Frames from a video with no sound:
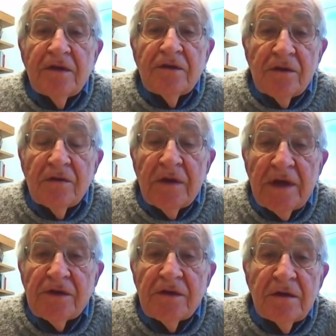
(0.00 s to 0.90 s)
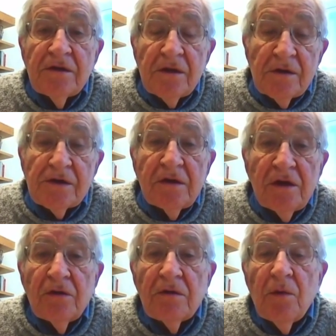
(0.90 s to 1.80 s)
so as to
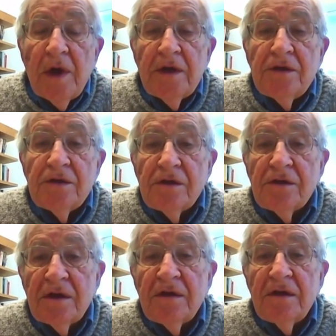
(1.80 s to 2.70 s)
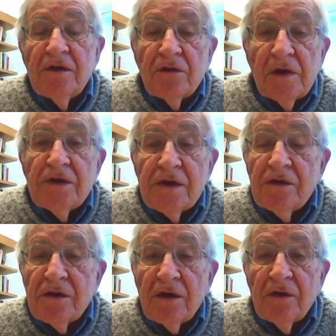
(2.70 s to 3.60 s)
lower wages and increase
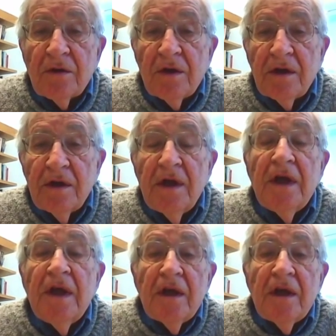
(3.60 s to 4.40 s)
insecurity,